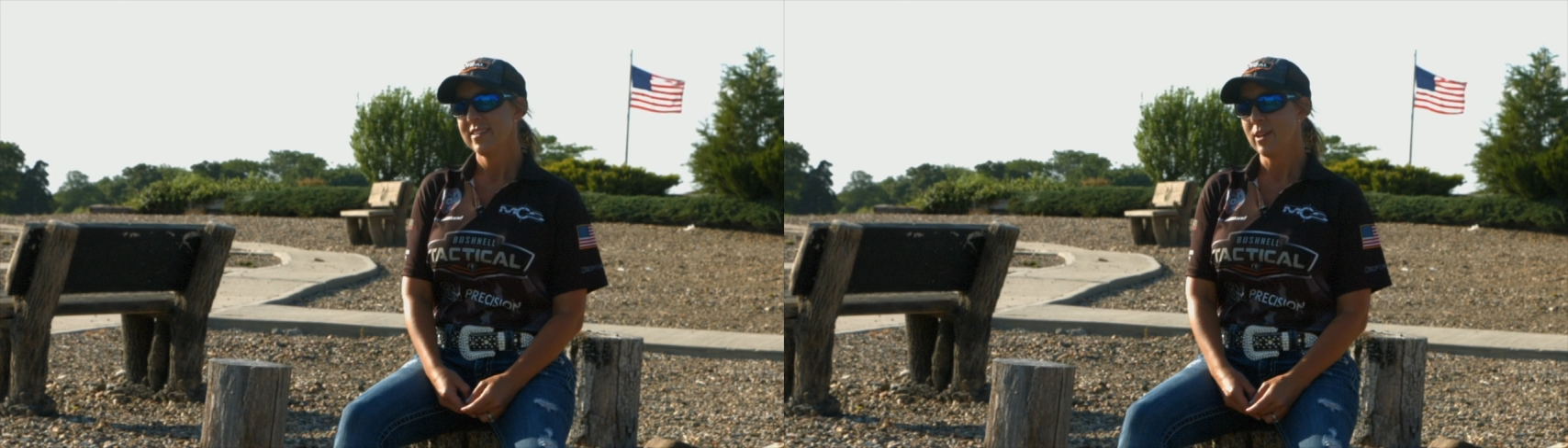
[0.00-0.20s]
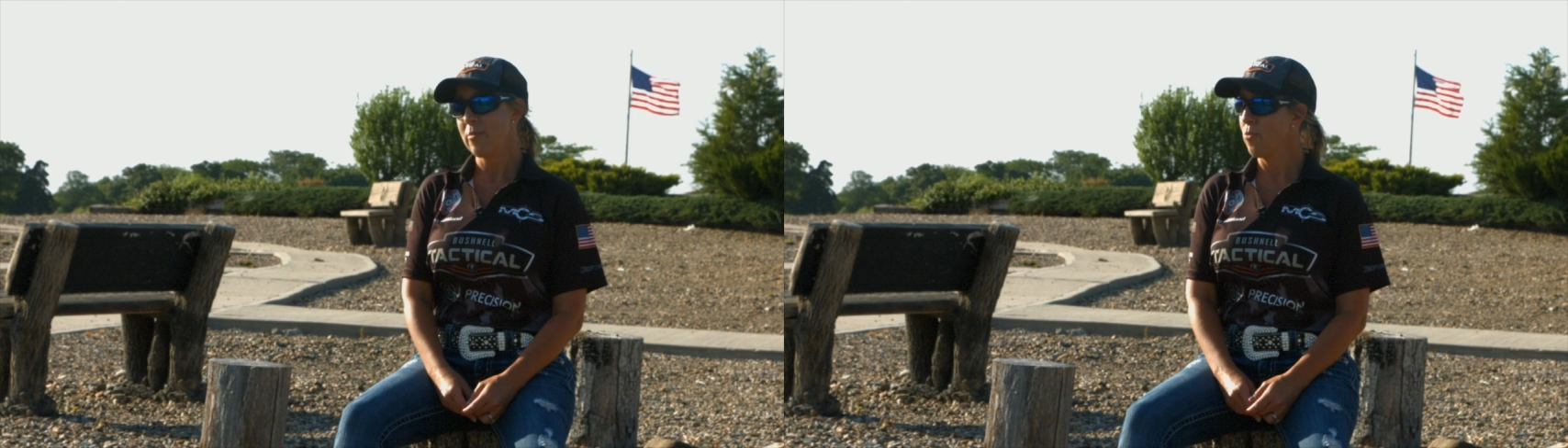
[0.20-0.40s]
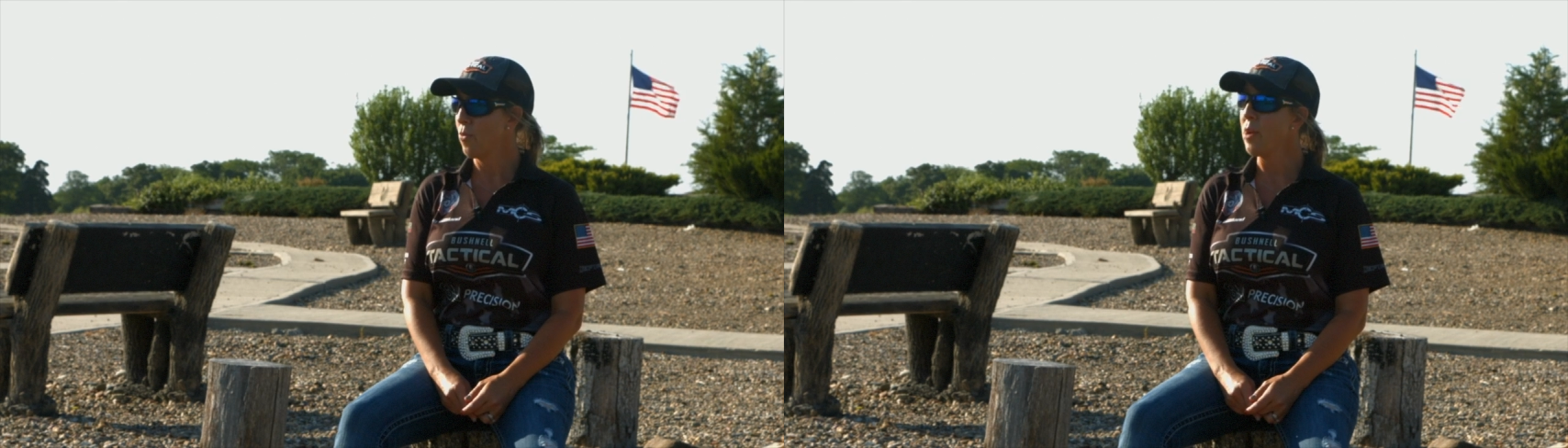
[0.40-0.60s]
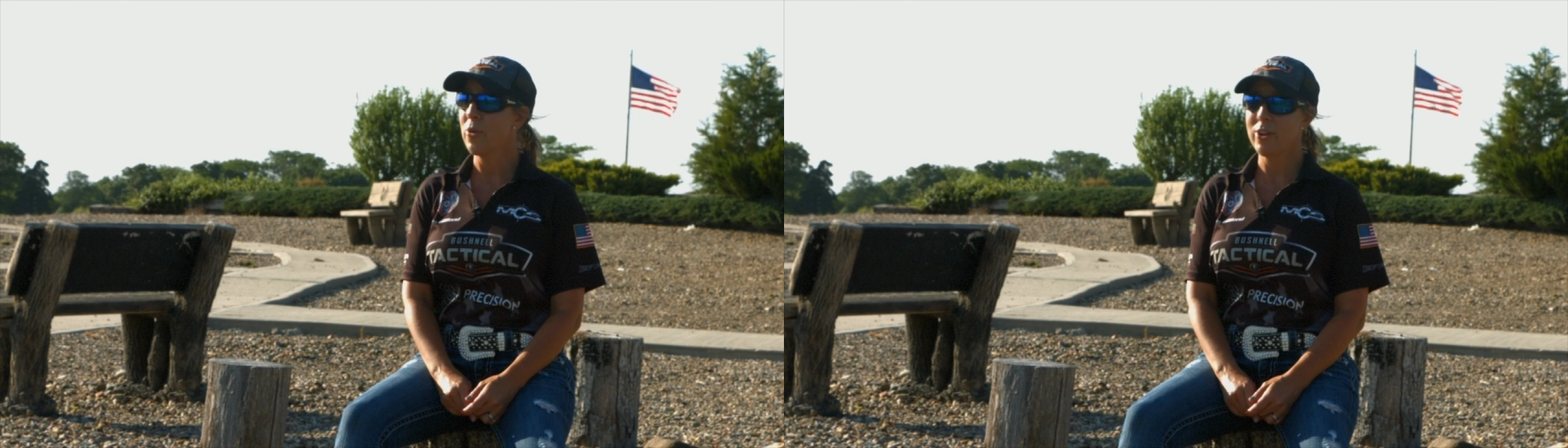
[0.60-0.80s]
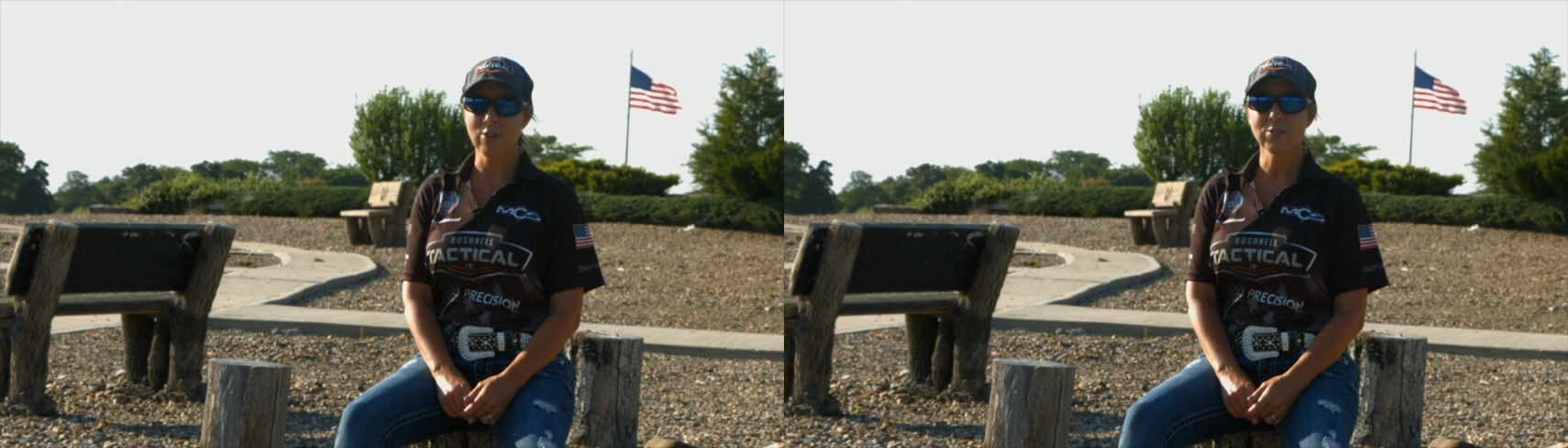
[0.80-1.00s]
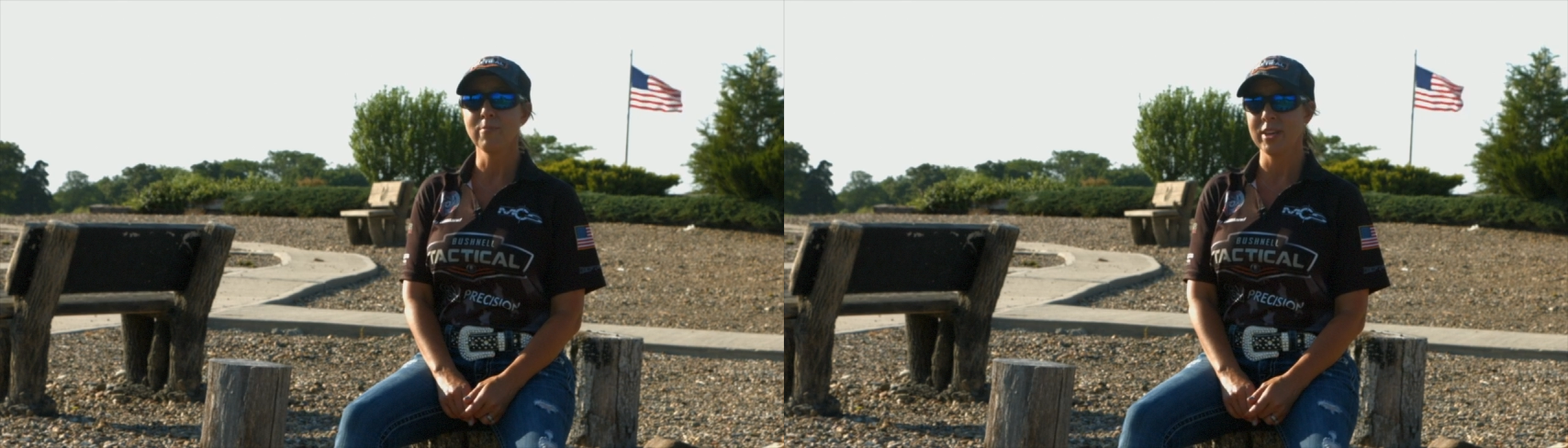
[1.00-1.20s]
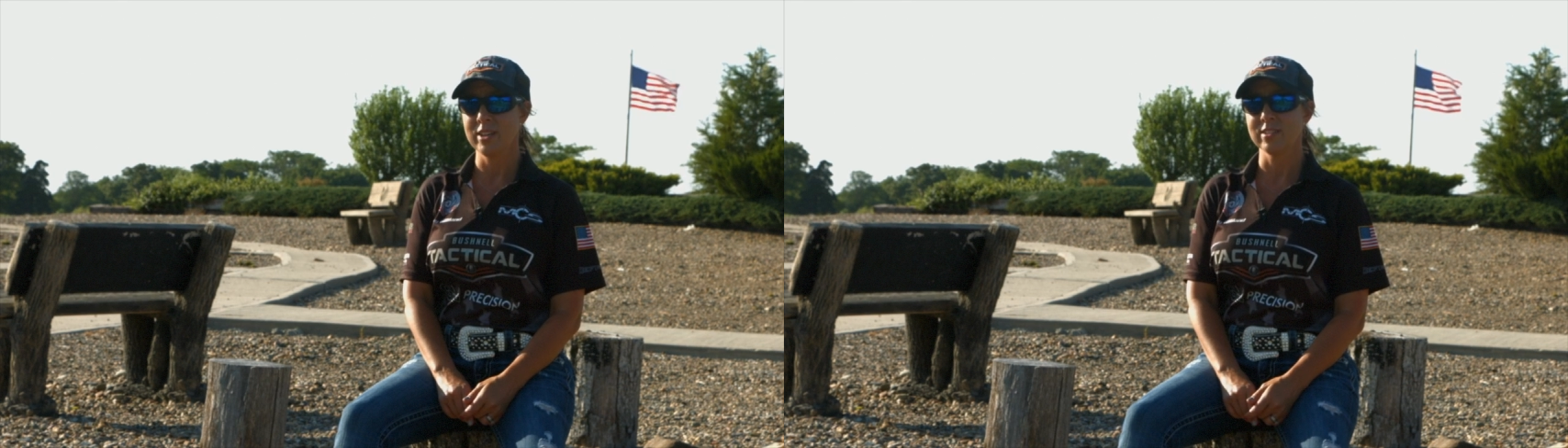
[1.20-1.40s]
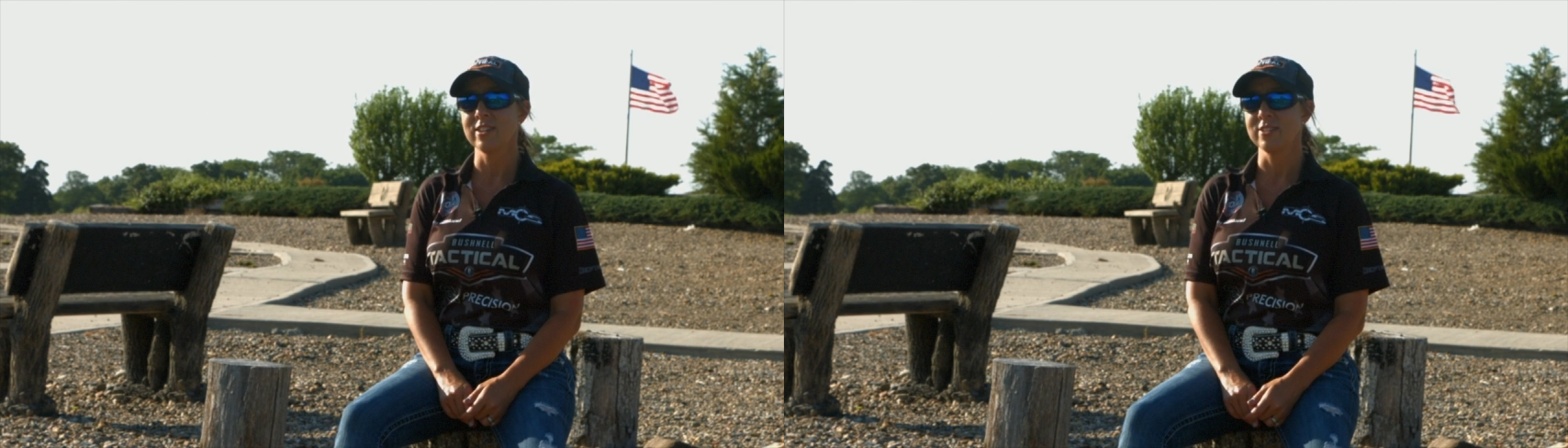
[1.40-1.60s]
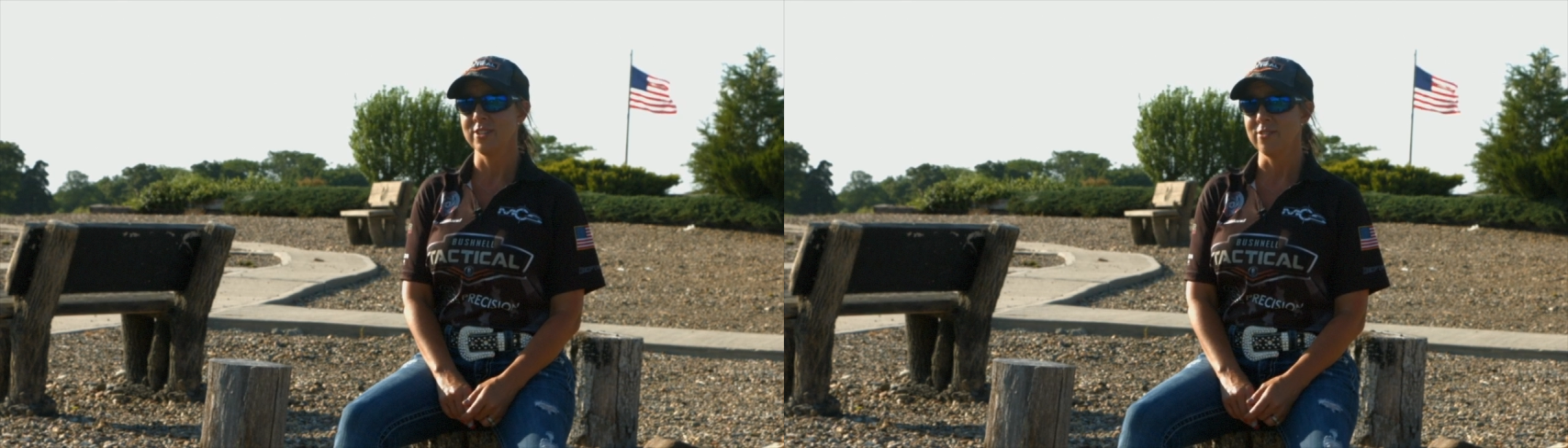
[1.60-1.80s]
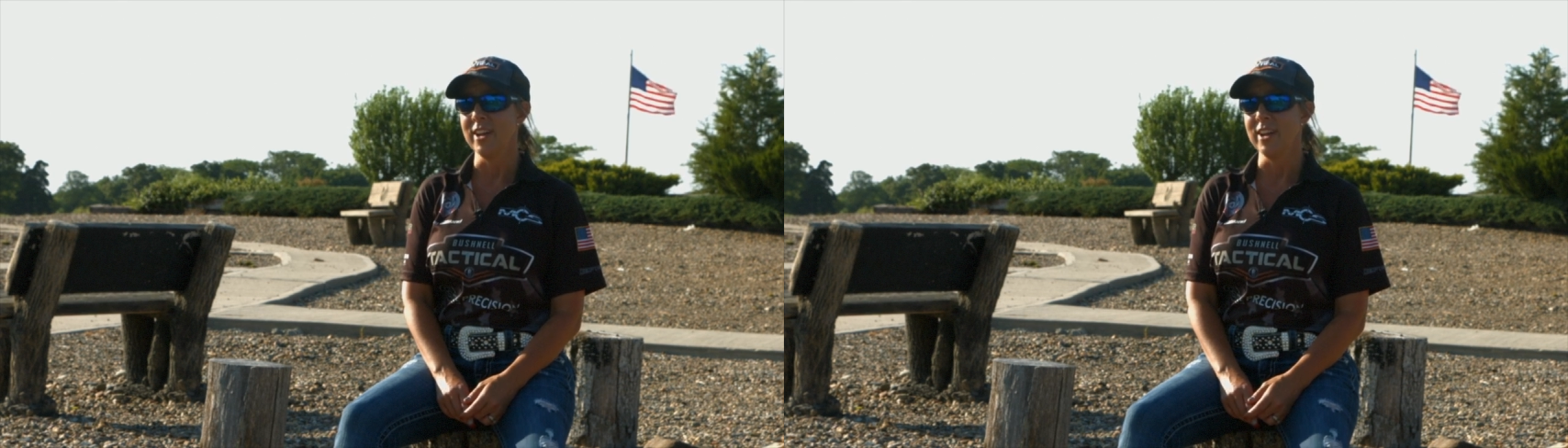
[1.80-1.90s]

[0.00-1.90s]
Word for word: I mean, we grow some biggins there too